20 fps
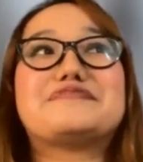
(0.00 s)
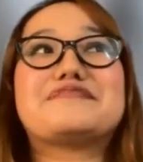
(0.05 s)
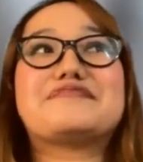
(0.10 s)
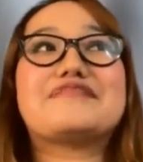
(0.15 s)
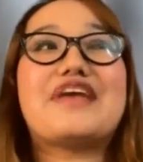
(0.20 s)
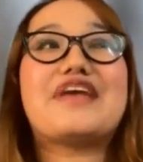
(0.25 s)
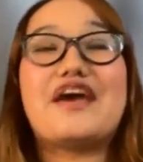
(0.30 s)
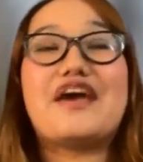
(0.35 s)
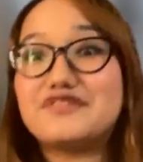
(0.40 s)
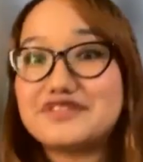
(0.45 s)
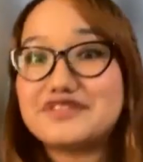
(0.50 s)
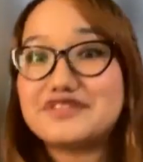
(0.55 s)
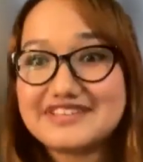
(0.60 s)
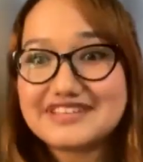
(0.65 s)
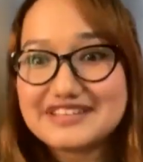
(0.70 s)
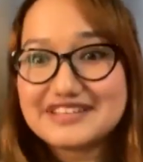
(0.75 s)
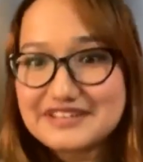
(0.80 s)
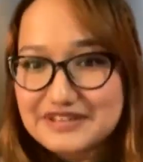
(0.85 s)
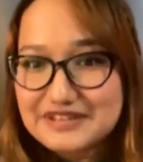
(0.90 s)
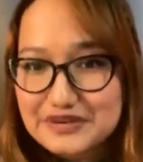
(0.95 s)

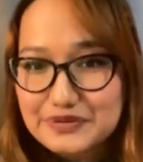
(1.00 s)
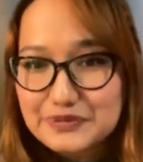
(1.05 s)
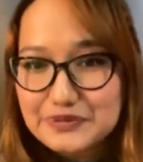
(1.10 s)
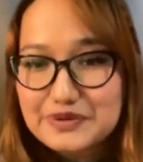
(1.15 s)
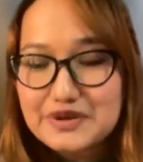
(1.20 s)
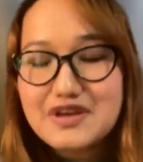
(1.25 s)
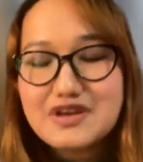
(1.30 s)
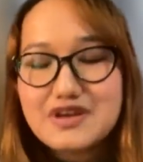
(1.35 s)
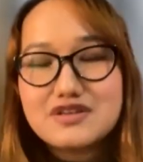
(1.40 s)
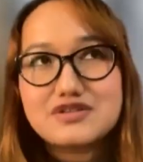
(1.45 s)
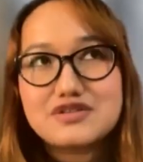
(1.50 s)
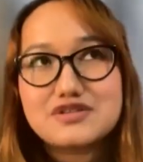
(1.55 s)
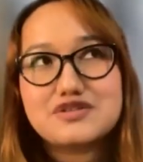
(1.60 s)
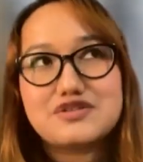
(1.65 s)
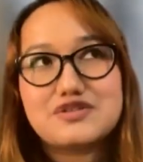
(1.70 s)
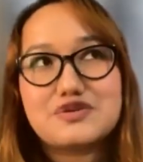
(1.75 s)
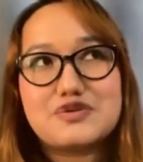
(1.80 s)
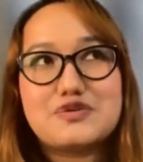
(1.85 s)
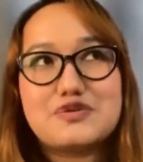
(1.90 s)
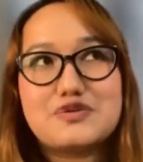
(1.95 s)
everything new
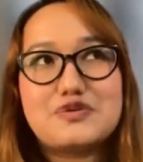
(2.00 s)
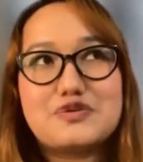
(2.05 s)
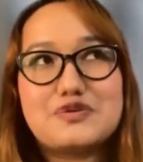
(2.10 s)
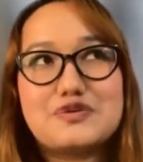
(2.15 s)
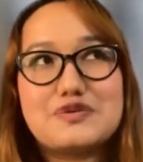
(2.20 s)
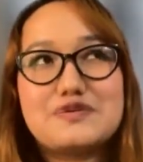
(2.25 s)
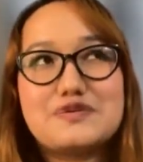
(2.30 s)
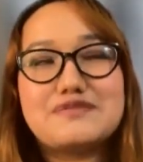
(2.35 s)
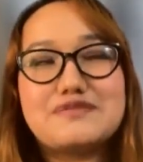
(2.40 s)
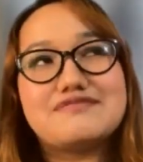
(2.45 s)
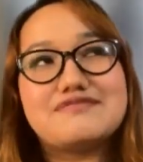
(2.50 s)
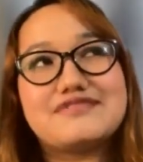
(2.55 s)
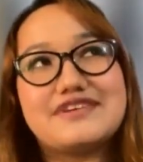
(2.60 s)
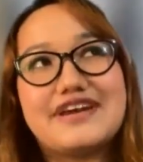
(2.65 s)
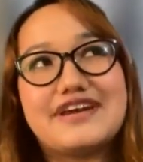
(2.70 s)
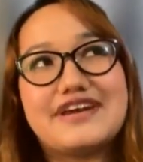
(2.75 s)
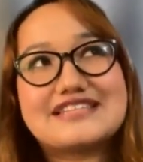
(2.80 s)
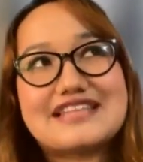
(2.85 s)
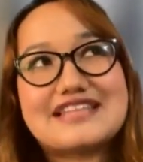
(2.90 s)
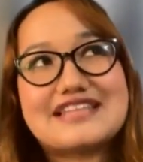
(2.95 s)
so the
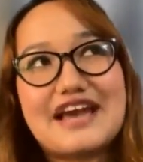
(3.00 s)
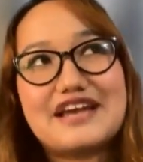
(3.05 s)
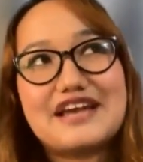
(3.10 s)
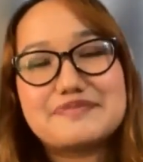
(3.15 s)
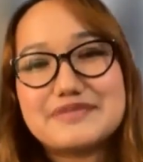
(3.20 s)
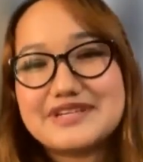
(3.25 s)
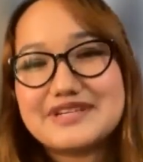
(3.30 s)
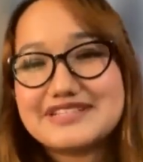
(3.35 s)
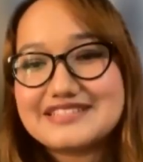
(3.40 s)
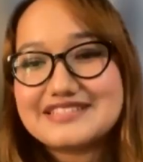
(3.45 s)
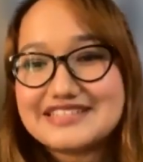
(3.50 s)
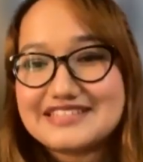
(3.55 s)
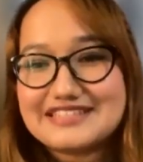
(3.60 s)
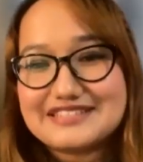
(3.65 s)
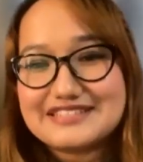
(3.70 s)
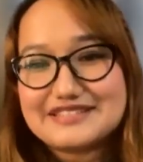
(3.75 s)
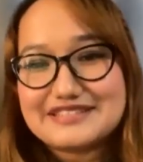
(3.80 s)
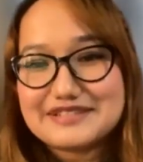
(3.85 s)
excitement it